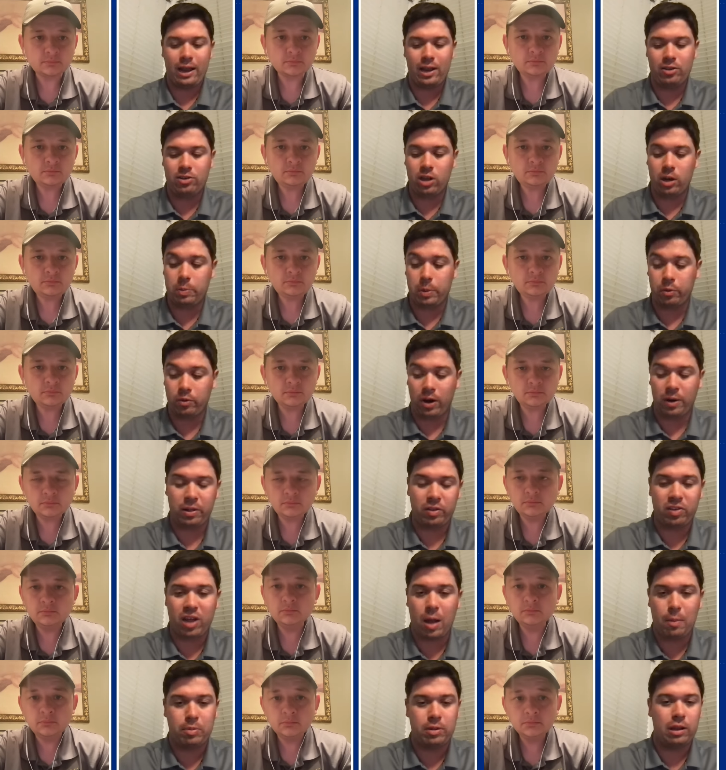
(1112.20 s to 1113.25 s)
Speaker 1: he's going to be right at the
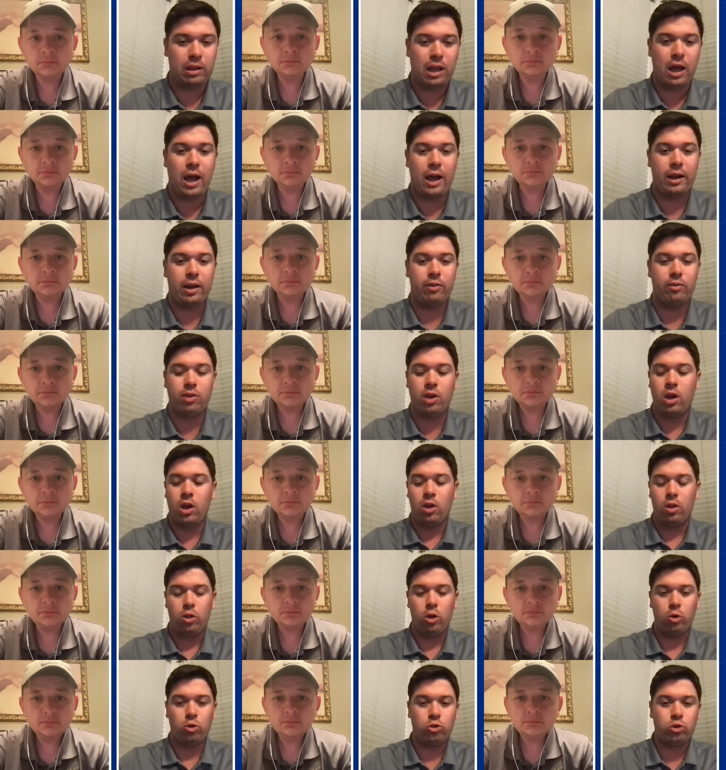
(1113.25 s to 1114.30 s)
top of the line of
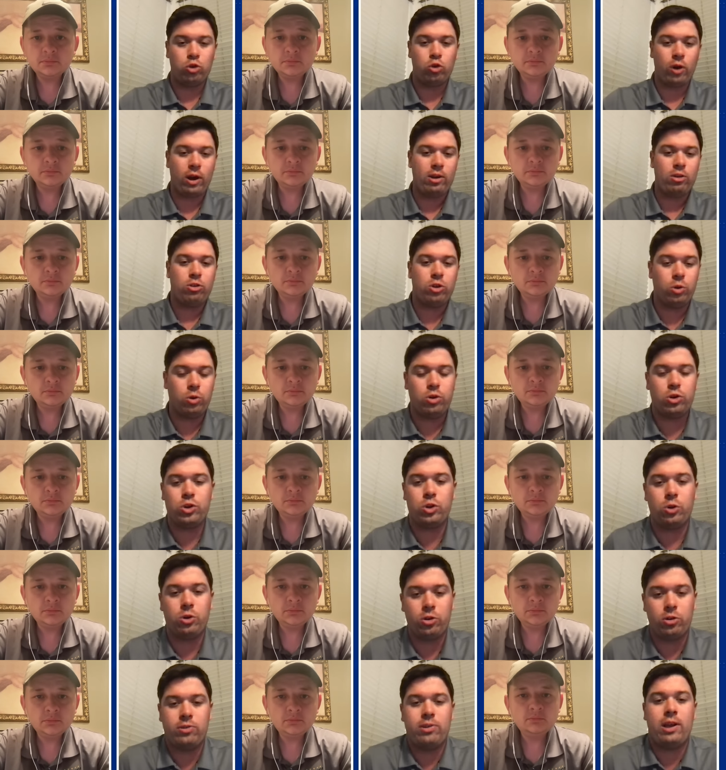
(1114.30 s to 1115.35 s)
those great Duke
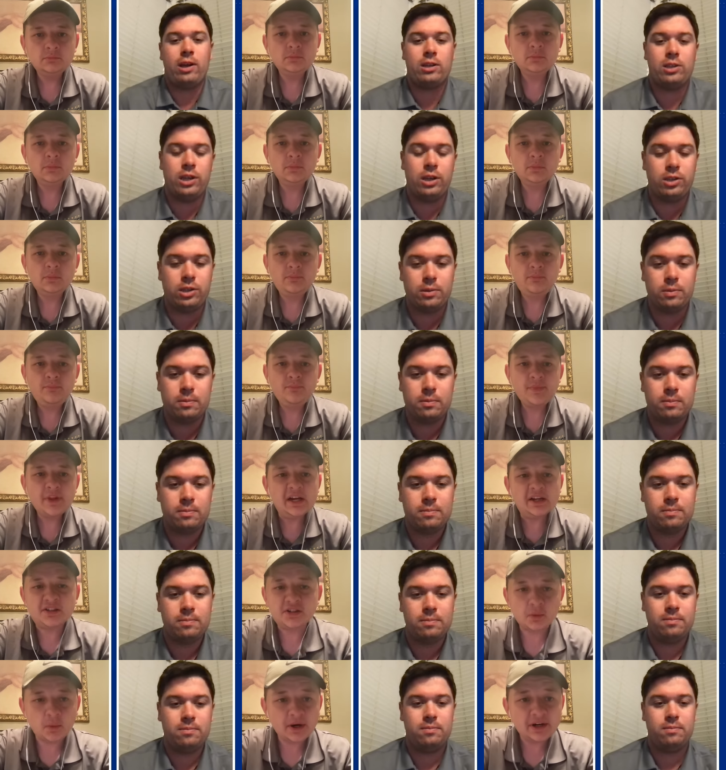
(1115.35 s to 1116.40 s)
shooters next season.
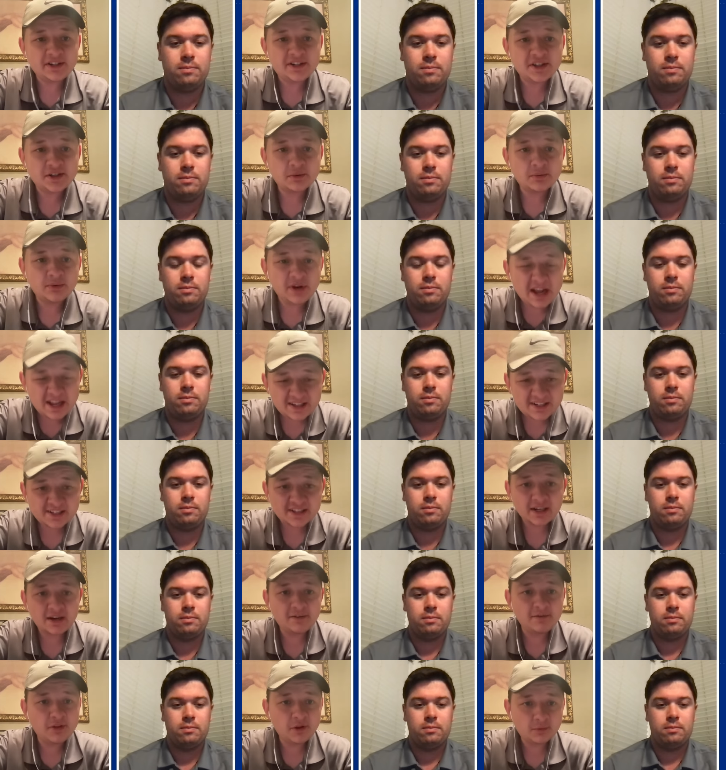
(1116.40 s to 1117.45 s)
Speaker 2: So, what does the rest
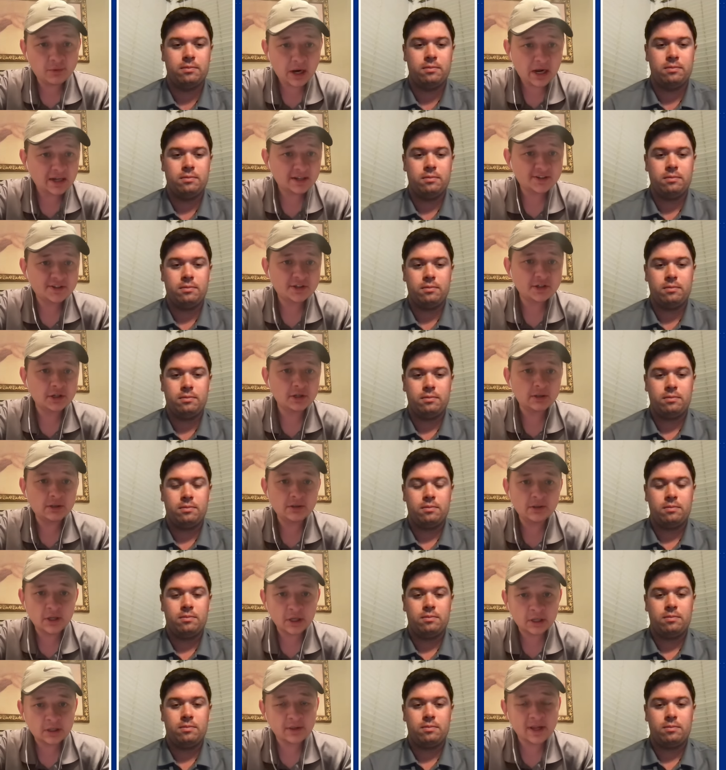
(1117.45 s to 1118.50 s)
of the roster
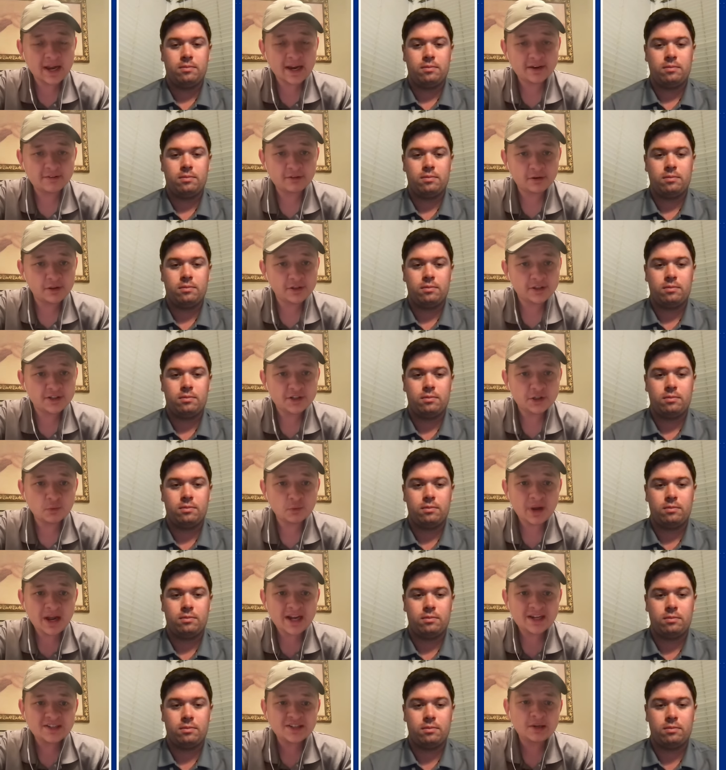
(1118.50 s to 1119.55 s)
look like for this Duke
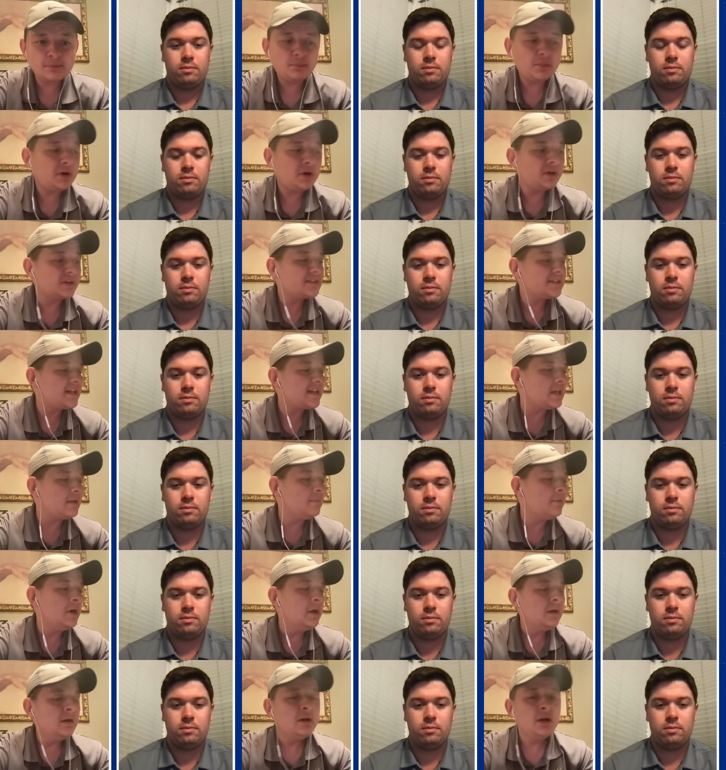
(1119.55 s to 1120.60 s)
basketball team?
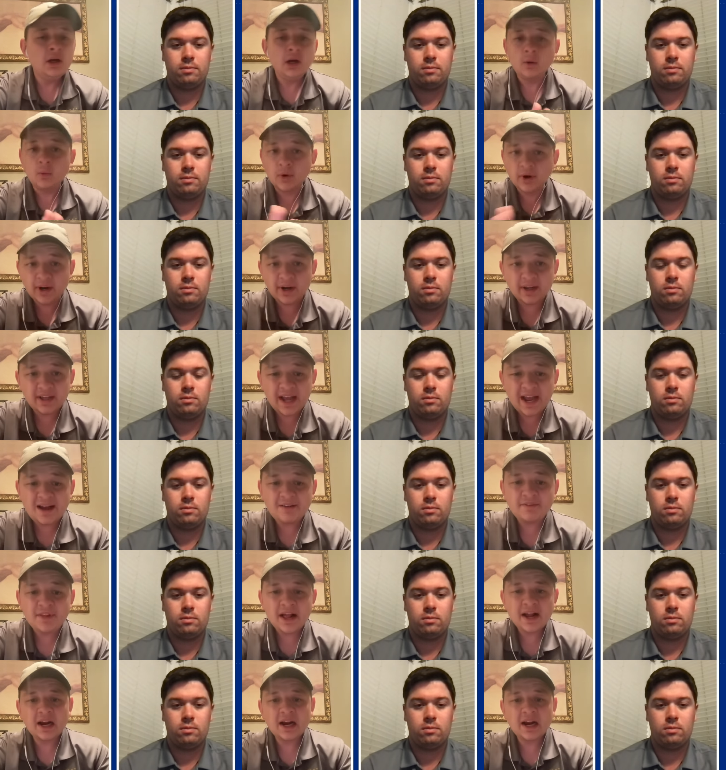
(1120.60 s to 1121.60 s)
We're going to have that